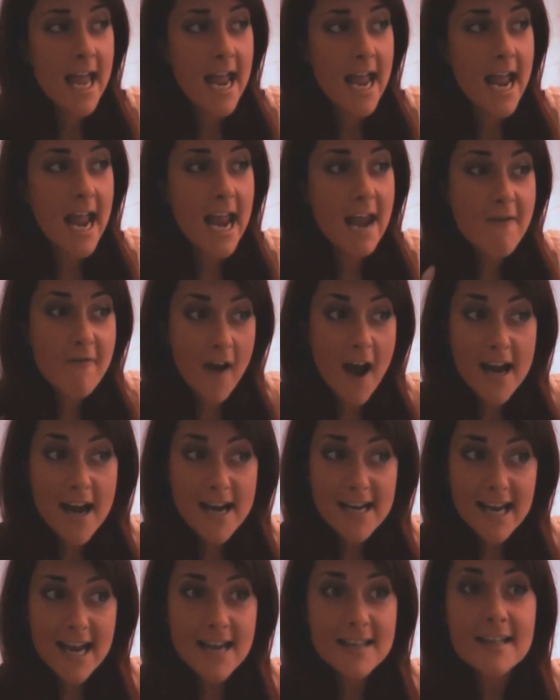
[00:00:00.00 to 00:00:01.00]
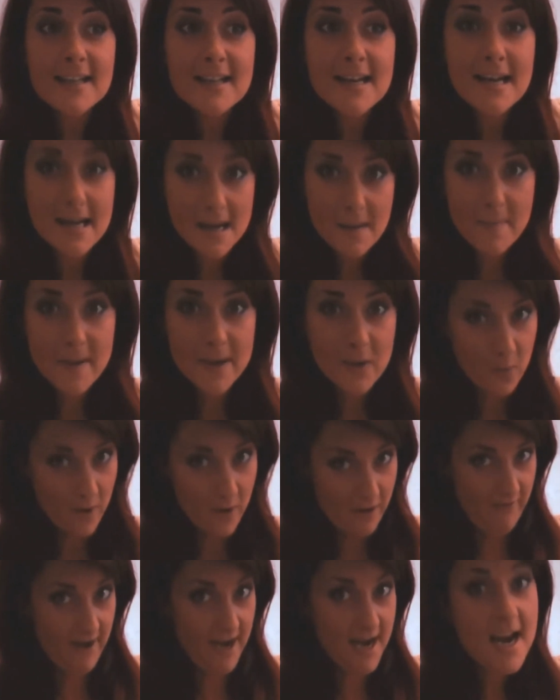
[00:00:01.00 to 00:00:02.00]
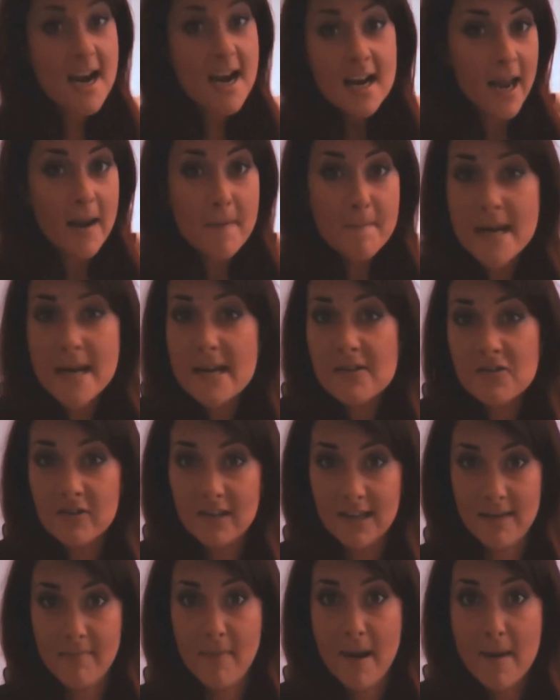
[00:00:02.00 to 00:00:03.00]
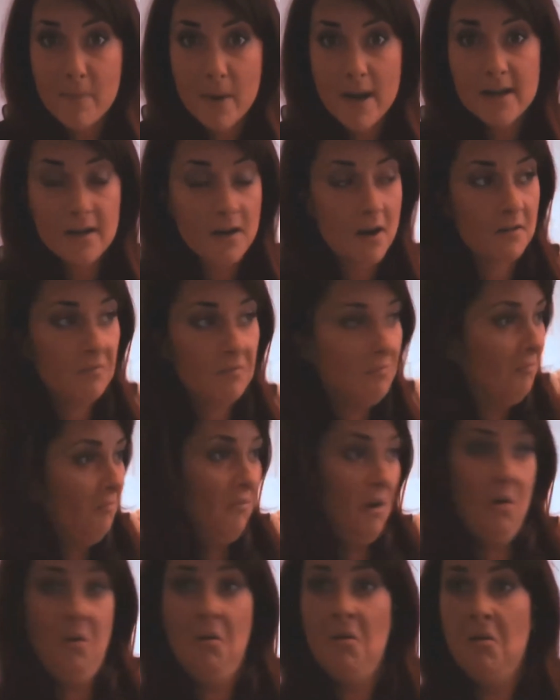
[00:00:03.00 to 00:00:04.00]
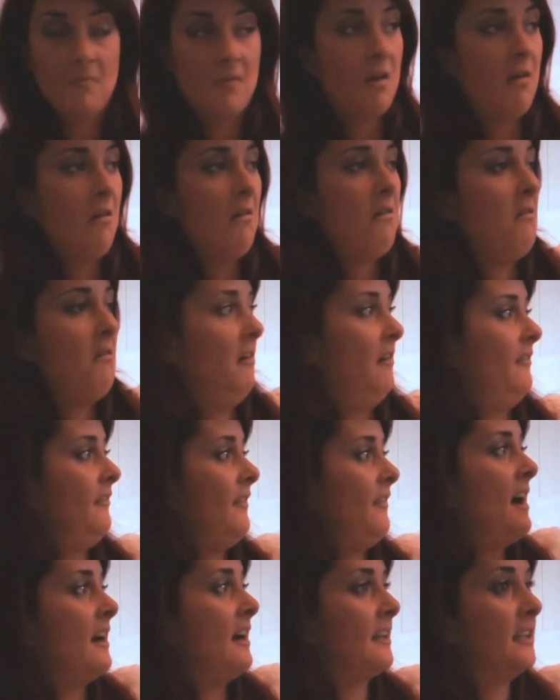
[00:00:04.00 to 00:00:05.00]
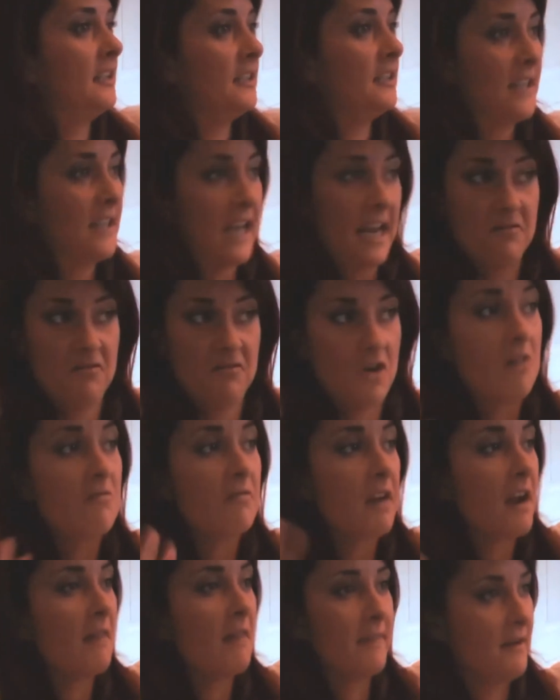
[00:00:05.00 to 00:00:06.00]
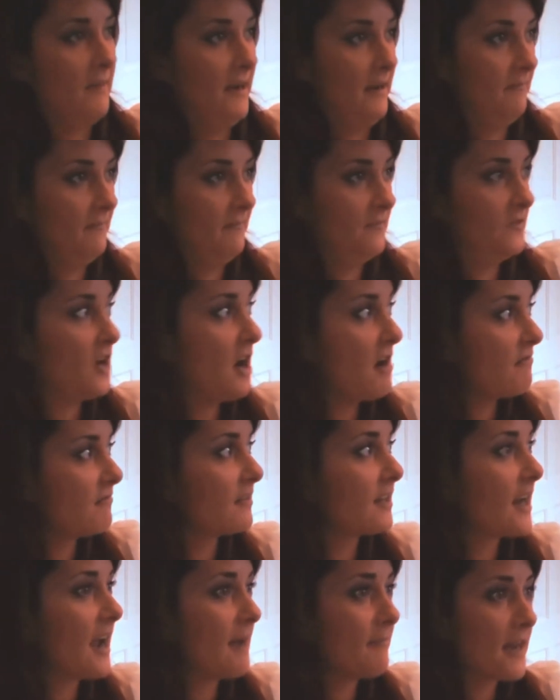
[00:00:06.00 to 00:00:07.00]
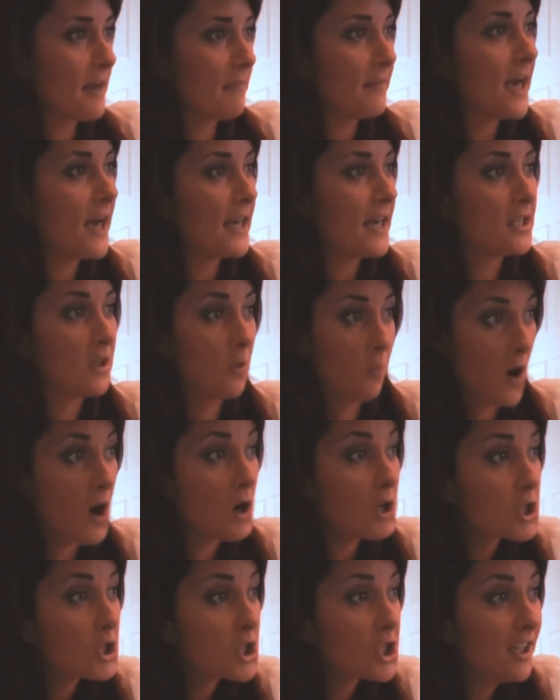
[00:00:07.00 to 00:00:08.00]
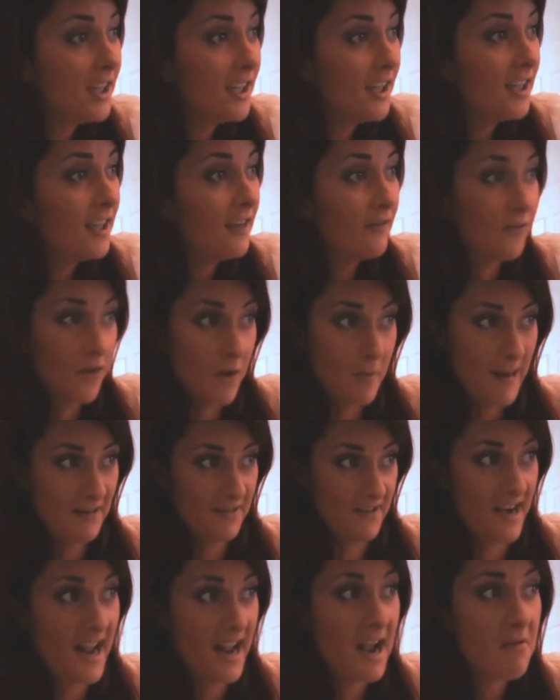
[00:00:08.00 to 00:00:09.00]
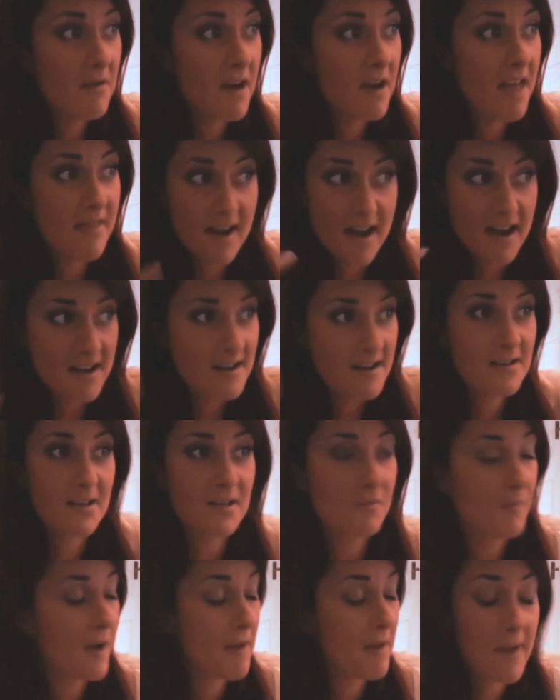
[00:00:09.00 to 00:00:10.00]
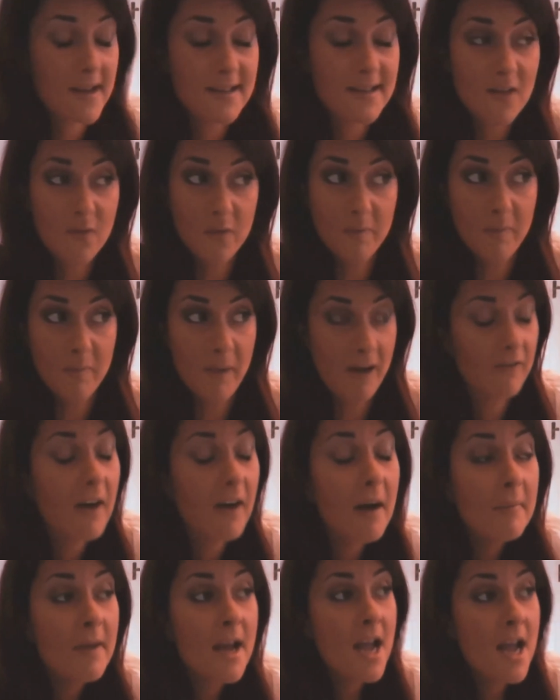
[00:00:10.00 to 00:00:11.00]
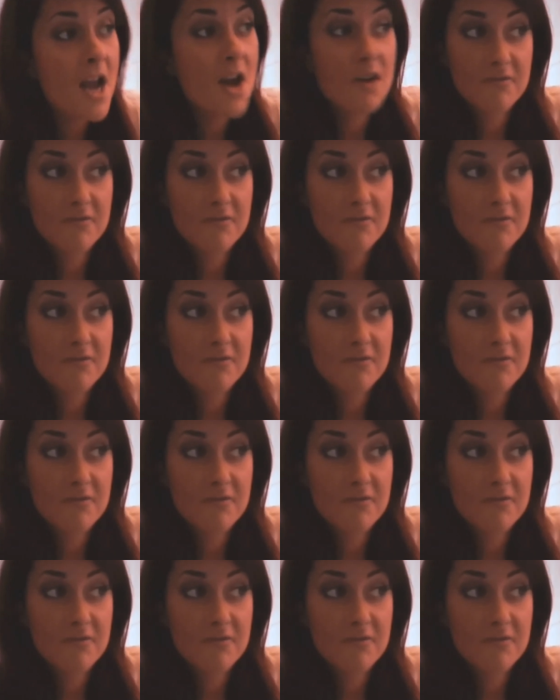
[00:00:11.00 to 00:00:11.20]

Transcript: If I get a little bit whiffy, immediately my brain goes, oh, fuck, don't come near me. Don't come near me, I need to wash for about an hour and then I need to spray myself with parfum.